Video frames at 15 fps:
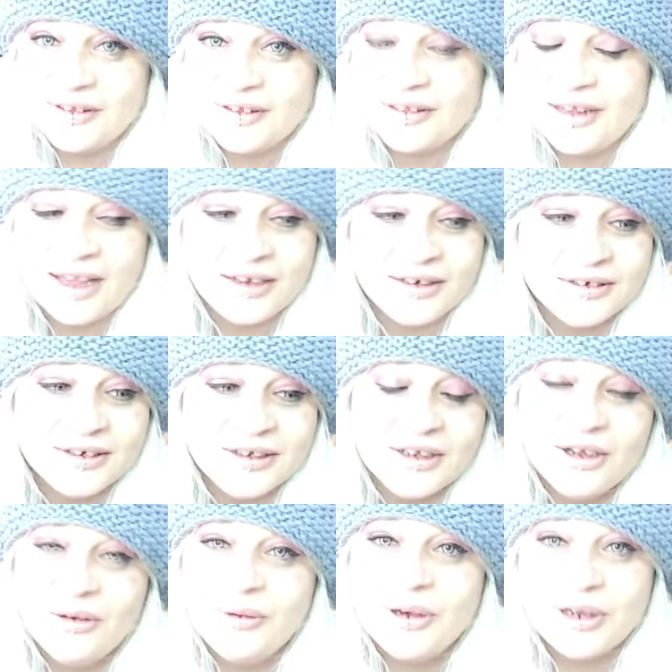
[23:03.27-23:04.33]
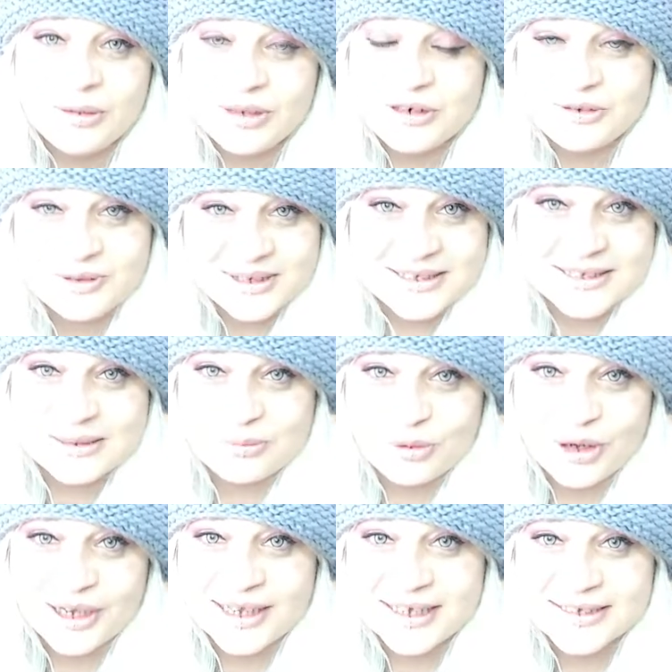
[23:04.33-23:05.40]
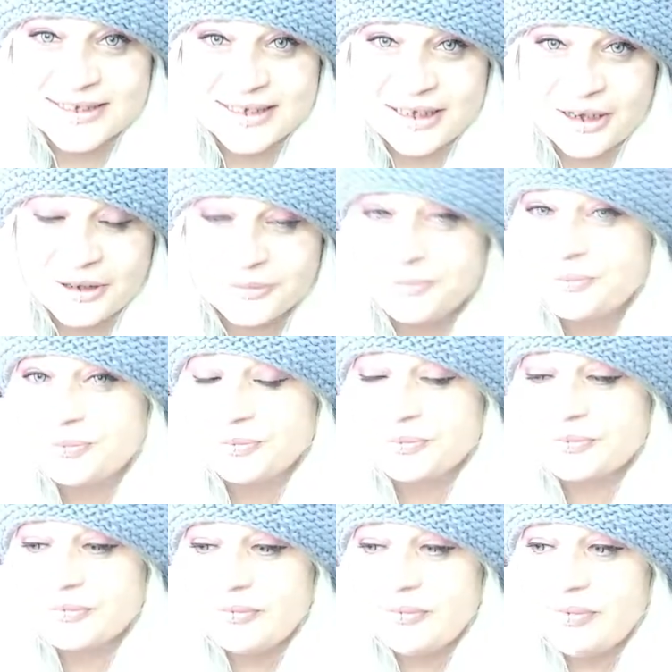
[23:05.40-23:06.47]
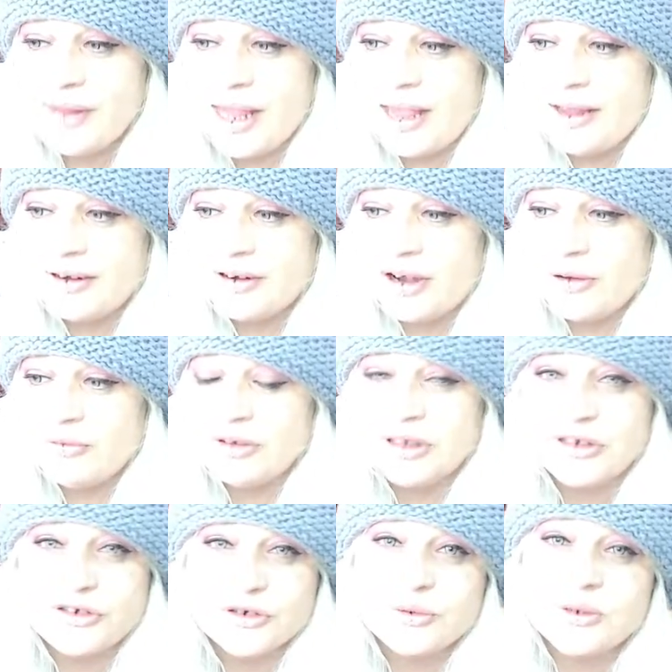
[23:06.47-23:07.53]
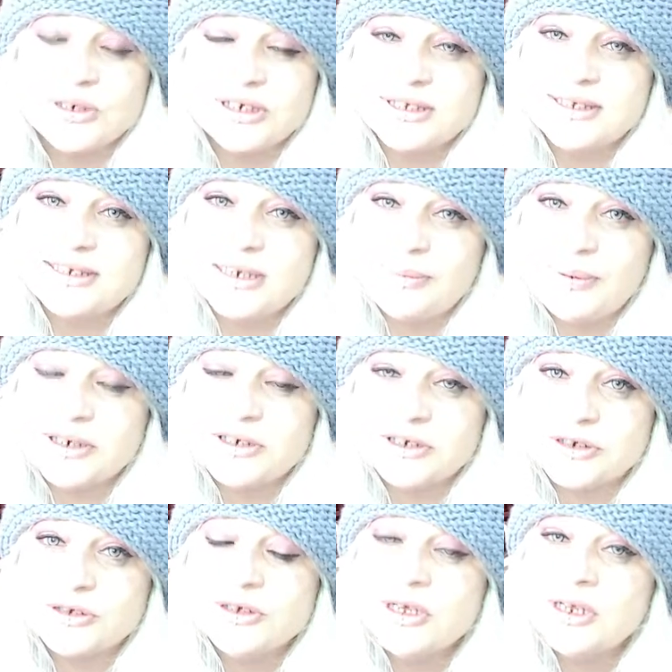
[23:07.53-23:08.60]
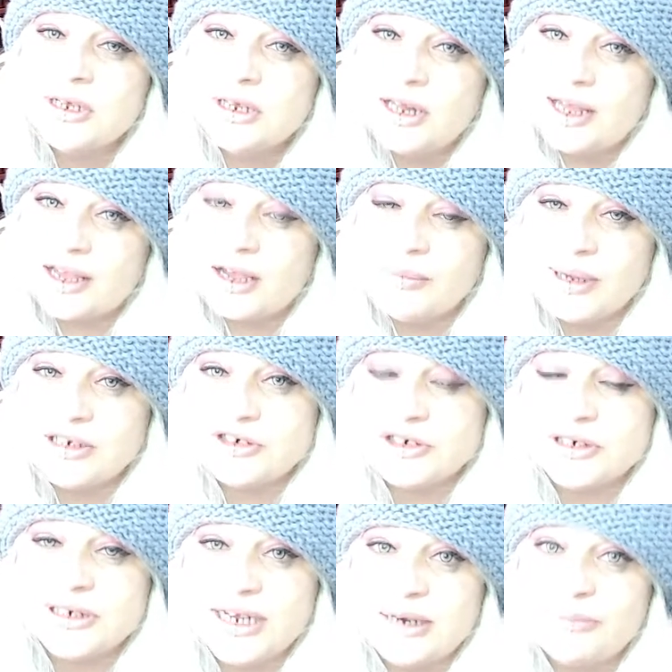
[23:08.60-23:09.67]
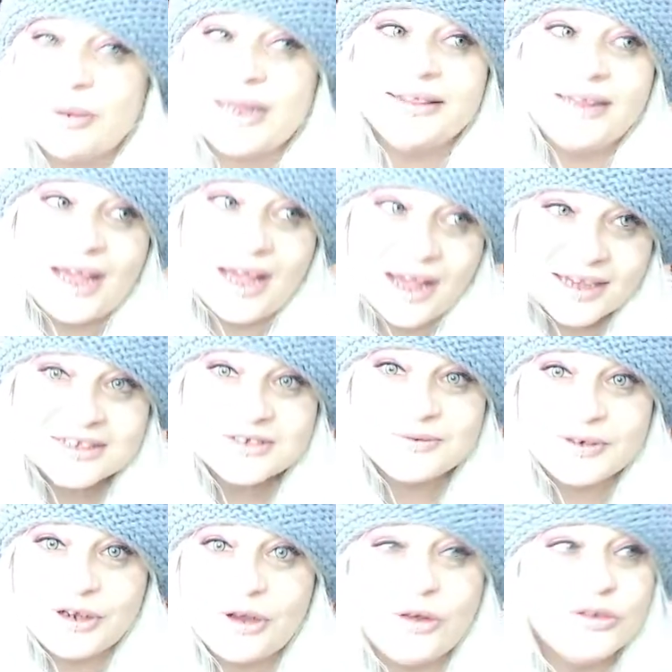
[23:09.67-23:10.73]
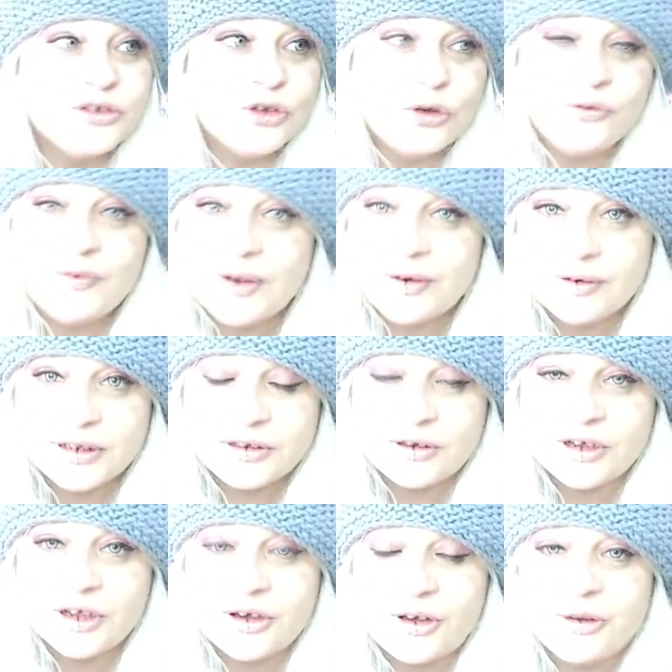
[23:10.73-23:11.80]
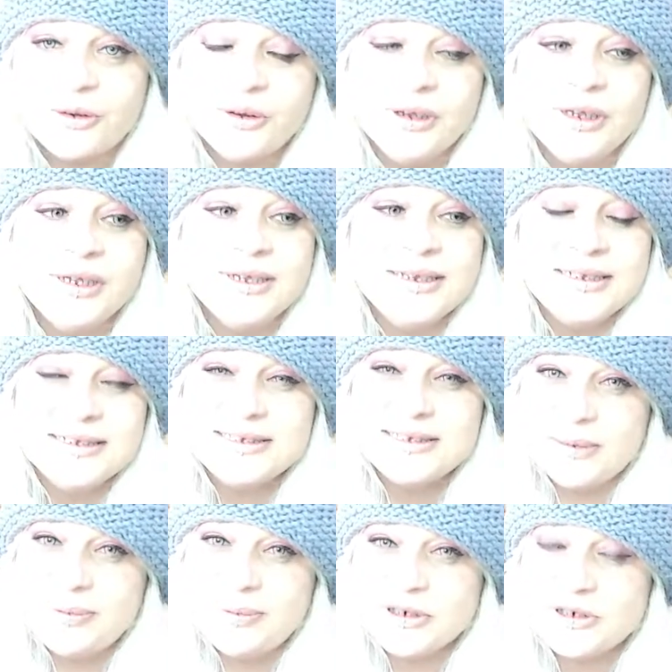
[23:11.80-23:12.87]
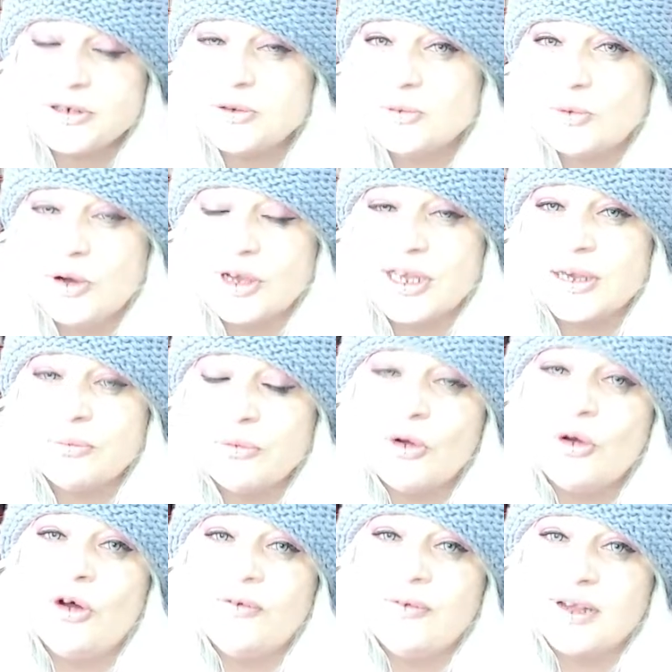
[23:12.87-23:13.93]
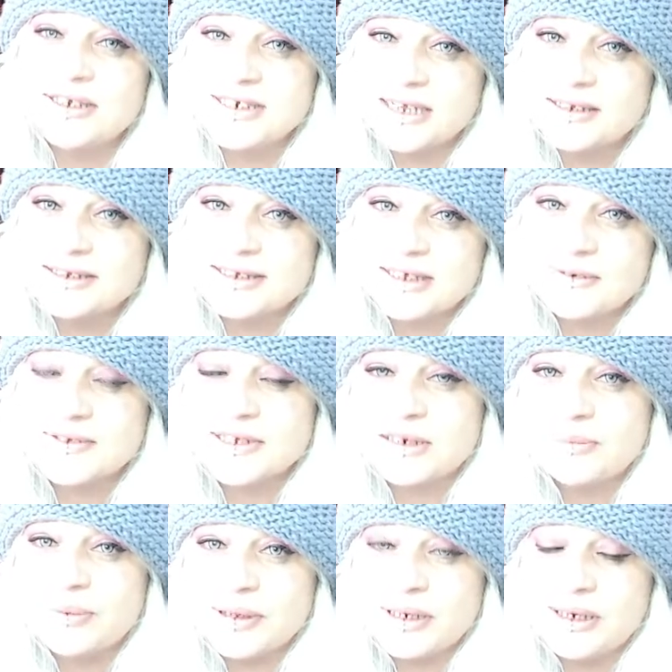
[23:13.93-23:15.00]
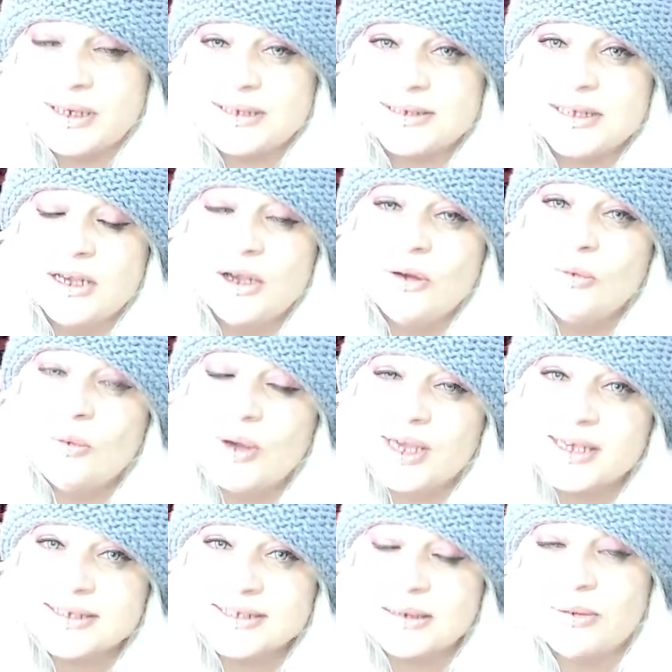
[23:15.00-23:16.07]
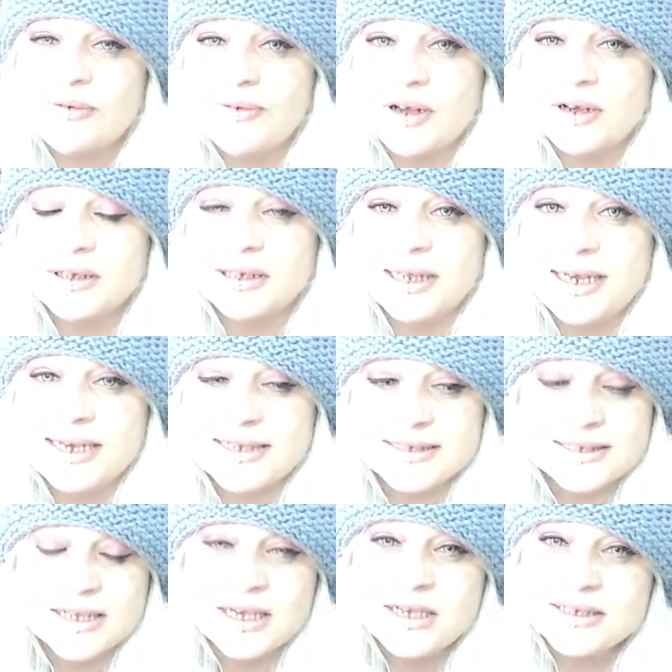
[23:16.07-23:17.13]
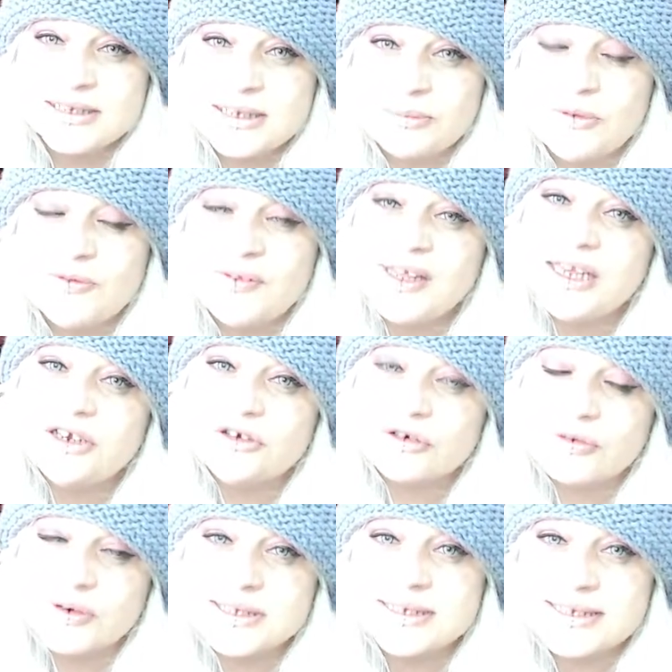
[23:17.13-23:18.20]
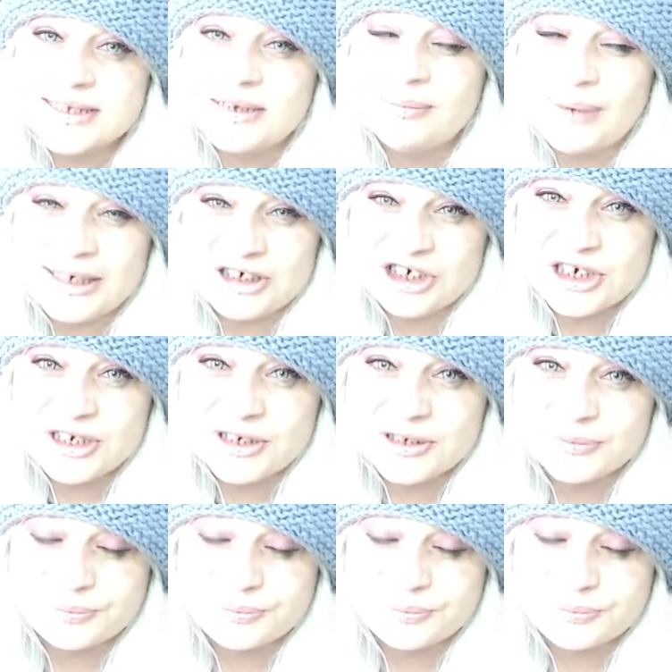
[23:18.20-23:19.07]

than that, we're going to be doing some workings here. And I really do want to step into, like I mentioned in my last video so very long ago, step into working more of our talents, gifts and abilities, working some of our clairs, some of the intrinsic magic